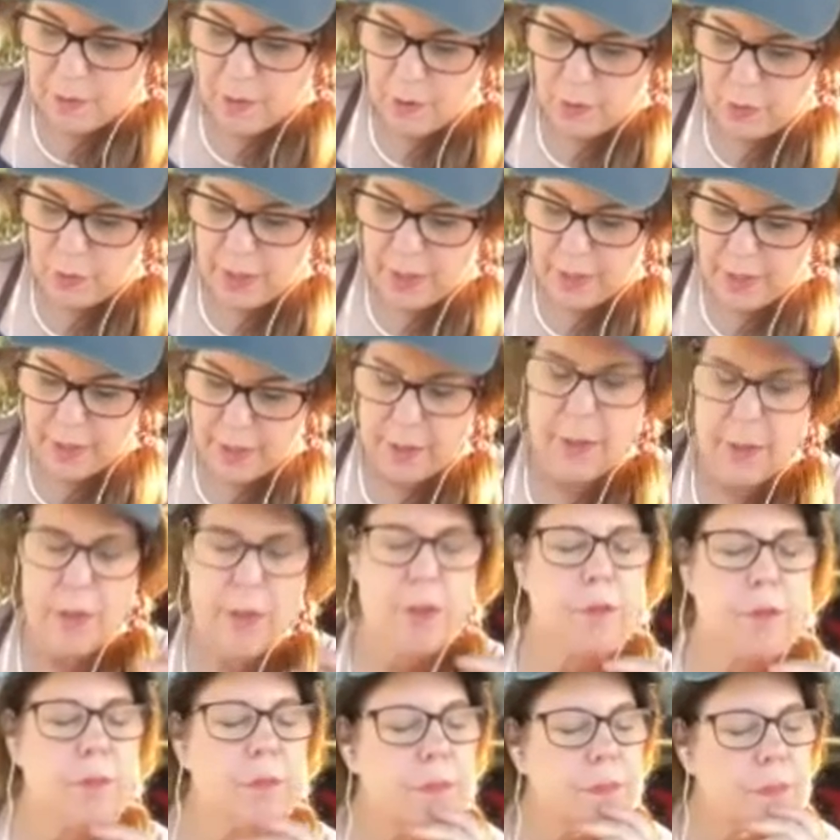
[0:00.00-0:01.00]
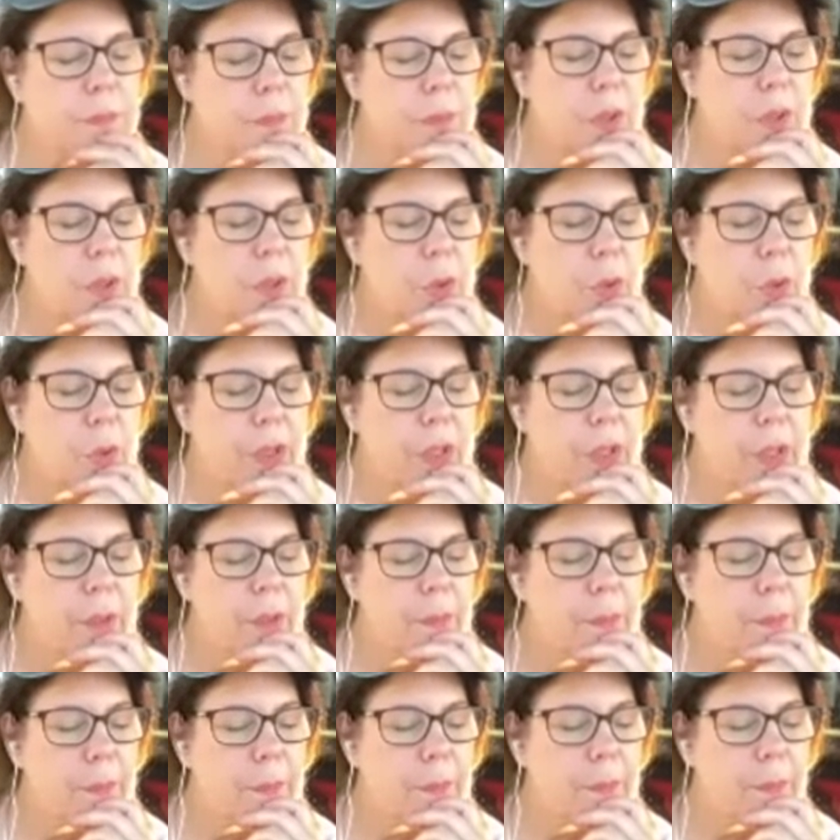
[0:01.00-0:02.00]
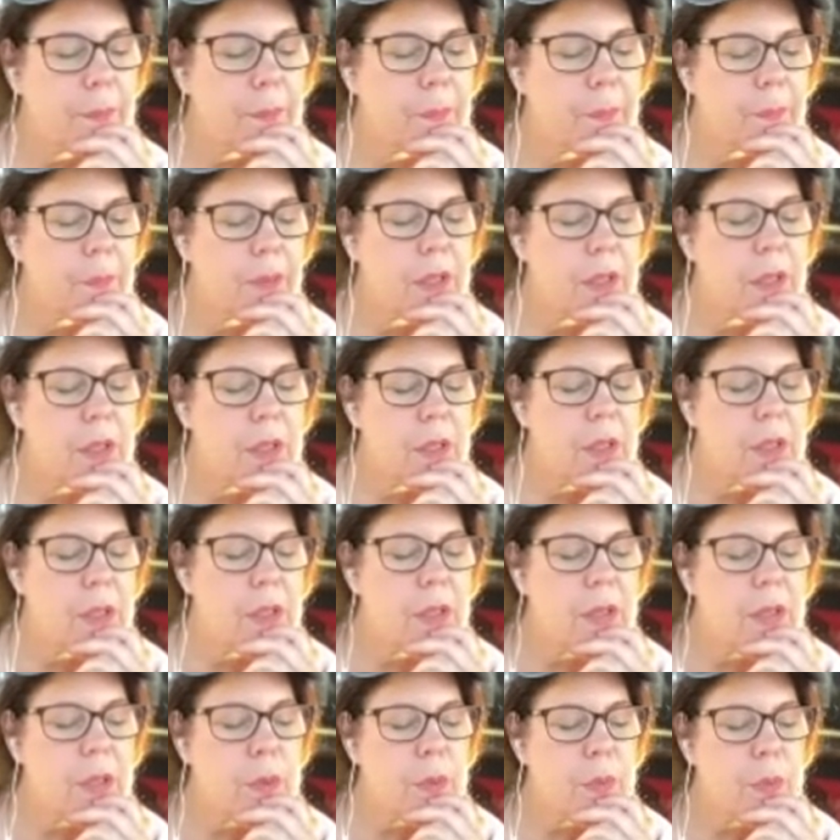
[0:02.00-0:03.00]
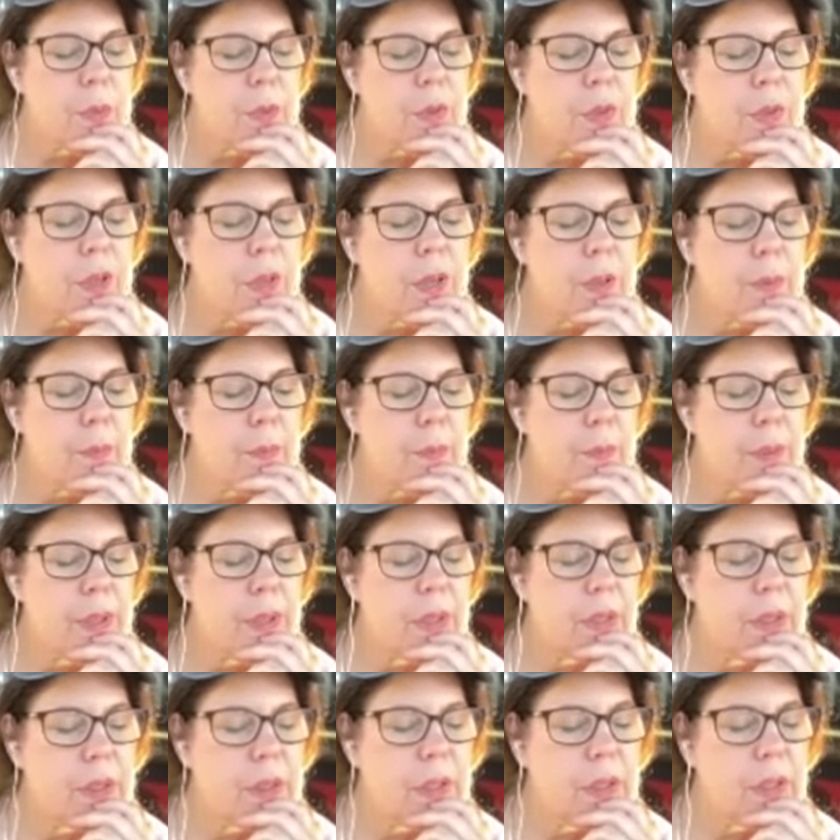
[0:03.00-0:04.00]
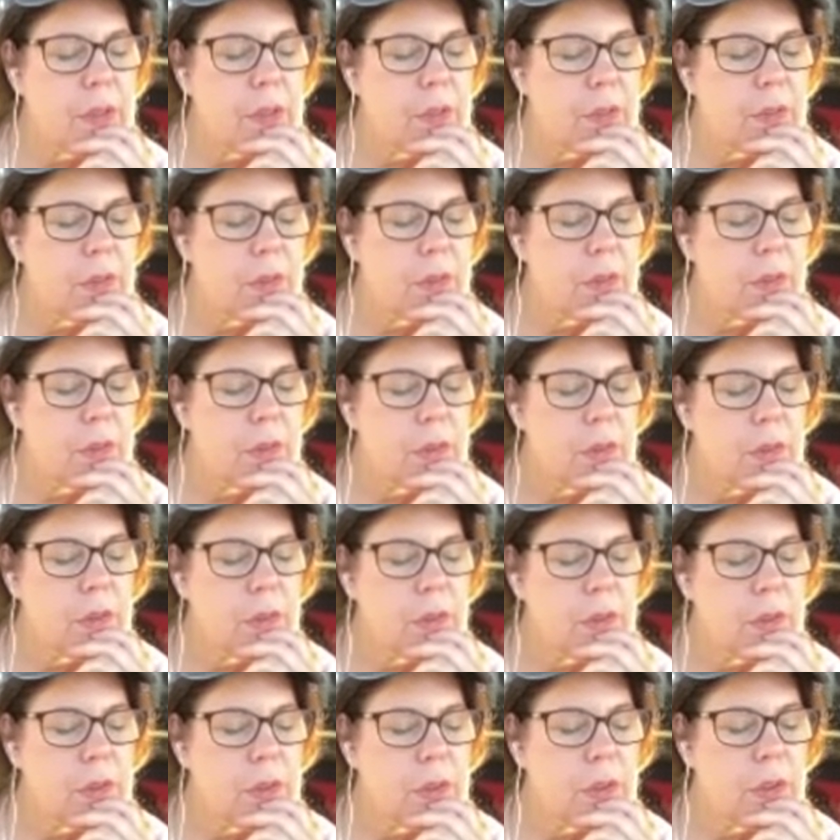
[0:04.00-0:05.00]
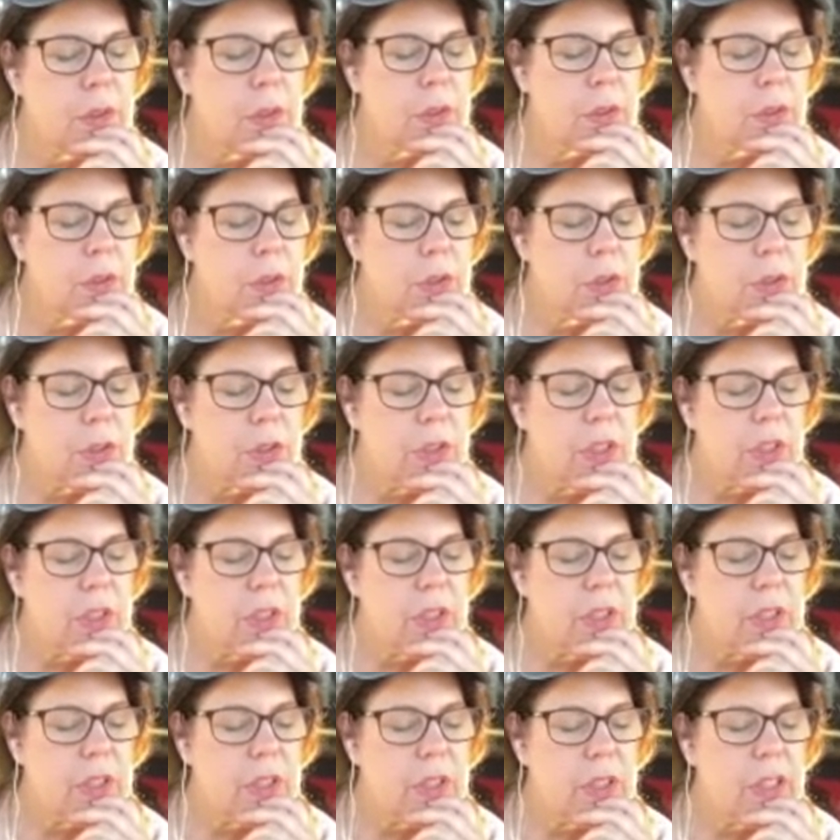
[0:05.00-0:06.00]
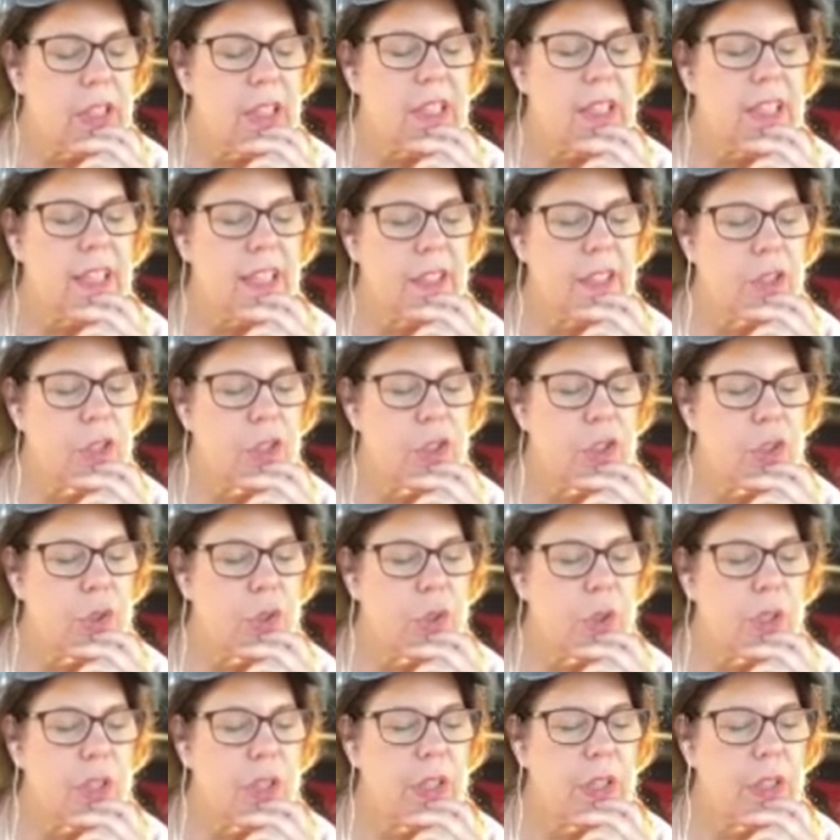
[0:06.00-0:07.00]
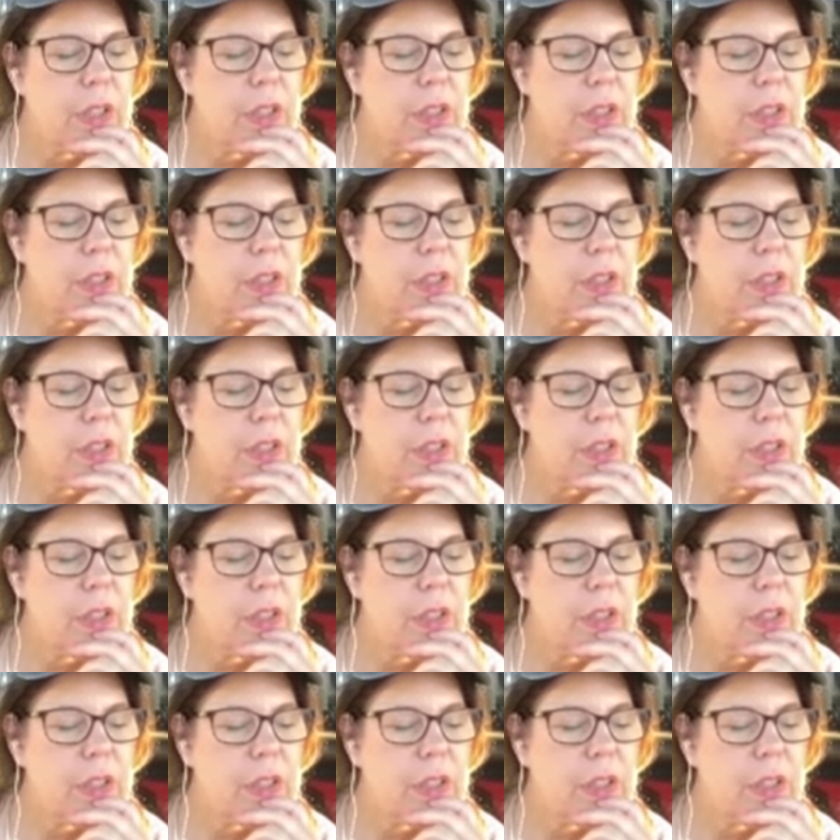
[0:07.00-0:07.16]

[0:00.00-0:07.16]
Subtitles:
Okay. All right. Now with the humping, love. Yeah, I like to do it.